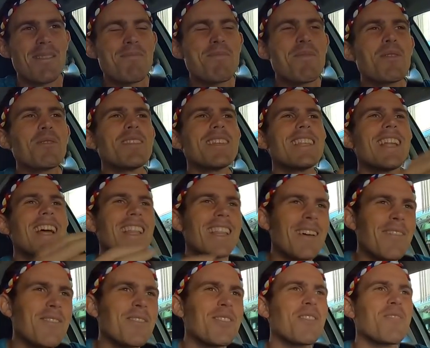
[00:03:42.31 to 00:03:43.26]
building that
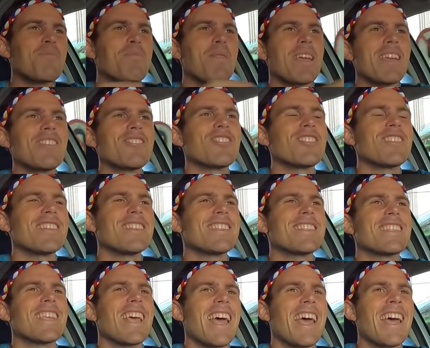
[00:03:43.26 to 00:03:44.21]
level of
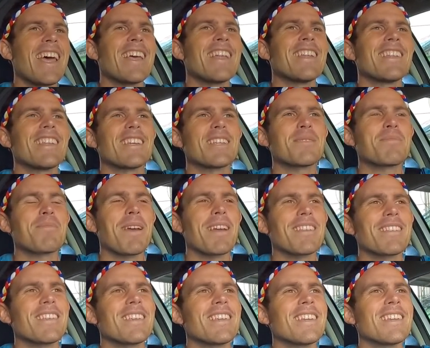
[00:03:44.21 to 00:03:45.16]
patience and
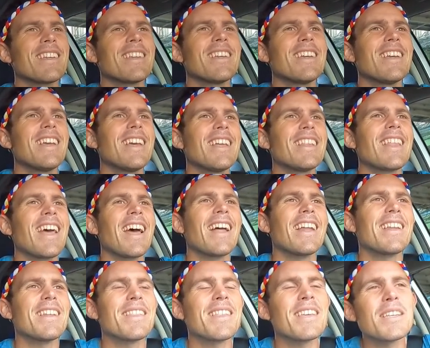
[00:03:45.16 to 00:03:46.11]
expecting
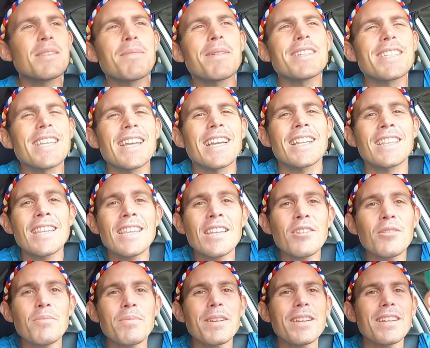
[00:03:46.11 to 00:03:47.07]
that things might take a
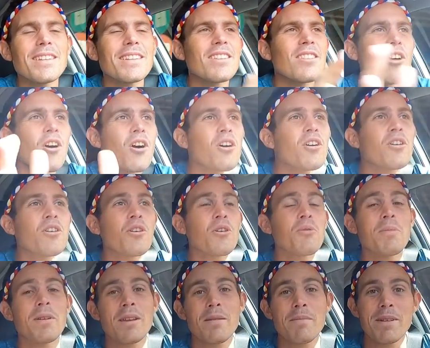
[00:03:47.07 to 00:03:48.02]
little bit longer
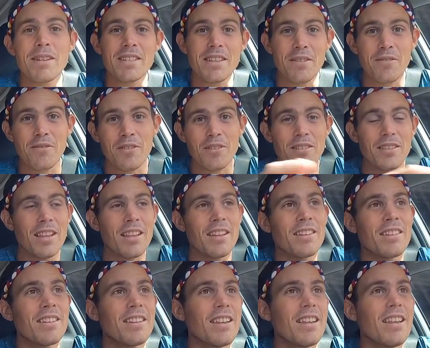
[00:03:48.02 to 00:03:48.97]
or be a bit different
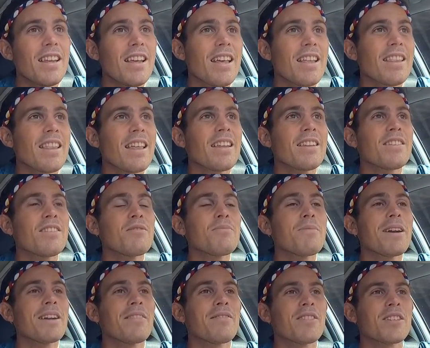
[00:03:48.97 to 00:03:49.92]
than you
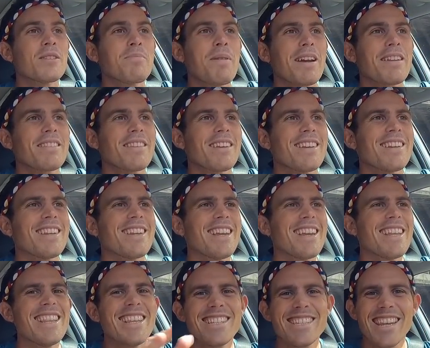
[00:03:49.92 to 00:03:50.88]
might have expected.
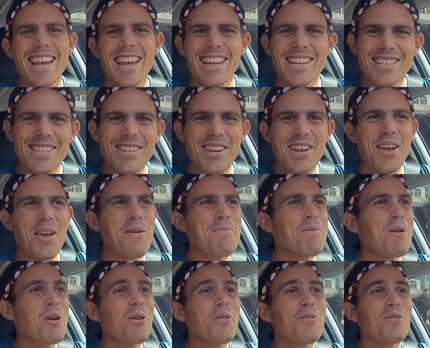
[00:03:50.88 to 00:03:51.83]
In this case,
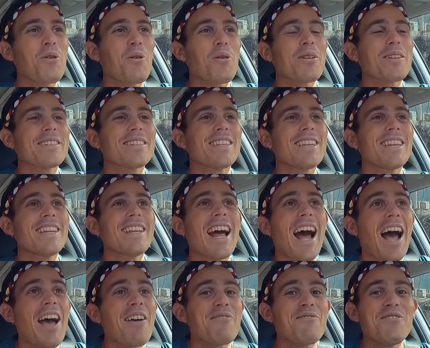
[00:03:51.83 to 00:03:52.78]
Bureau of Quarantine,
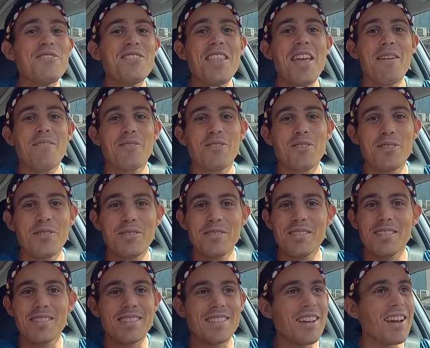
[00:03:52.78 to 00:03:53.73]
I've never
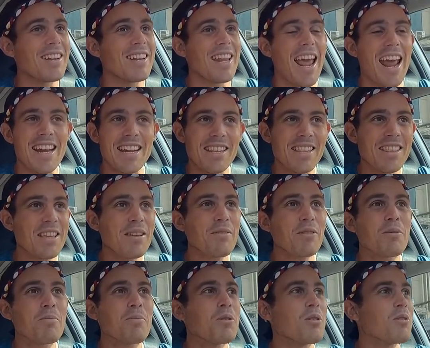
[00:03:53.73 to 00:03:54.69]
done anything
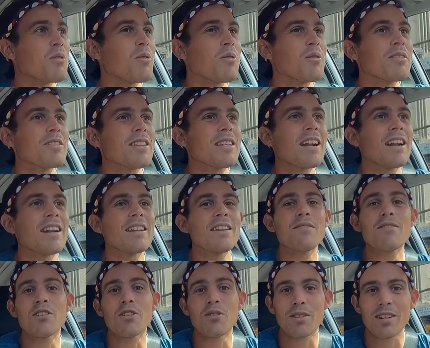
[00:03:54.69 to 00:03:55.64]
with the Bureau of Quarantine. I didn't
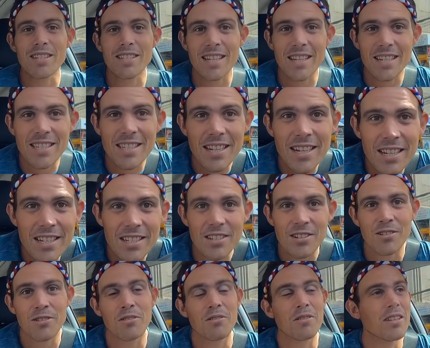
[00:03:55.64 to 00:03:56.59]
even know it existed
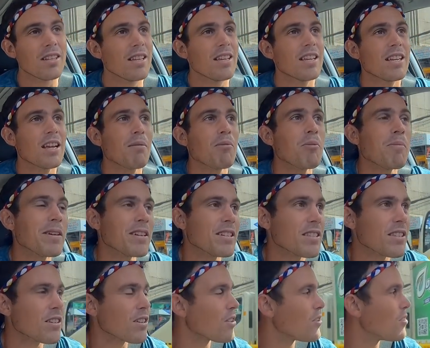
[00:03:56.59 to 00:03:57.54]
until a couple
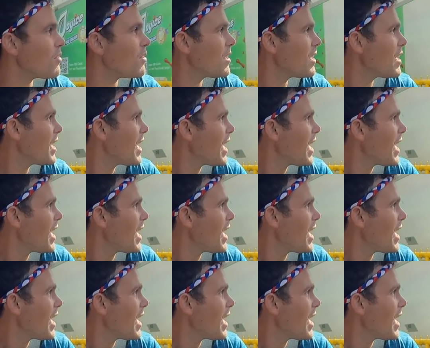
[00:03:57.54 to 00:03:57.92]
months ago.